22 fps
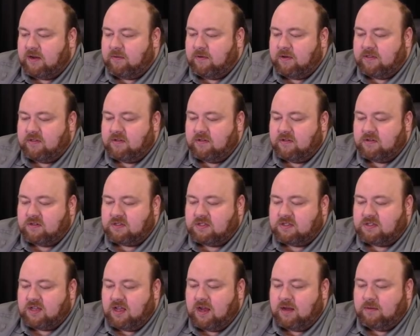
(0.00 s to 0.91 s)
whether there's a
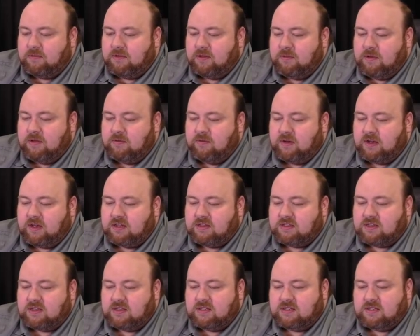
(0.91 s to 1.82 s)
time limit. We can
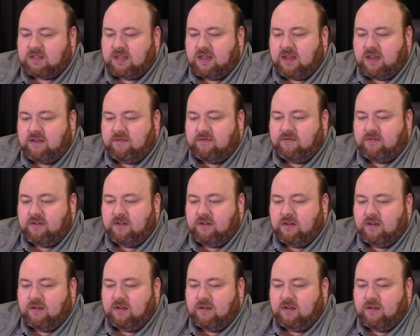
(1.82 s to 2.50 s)
say save.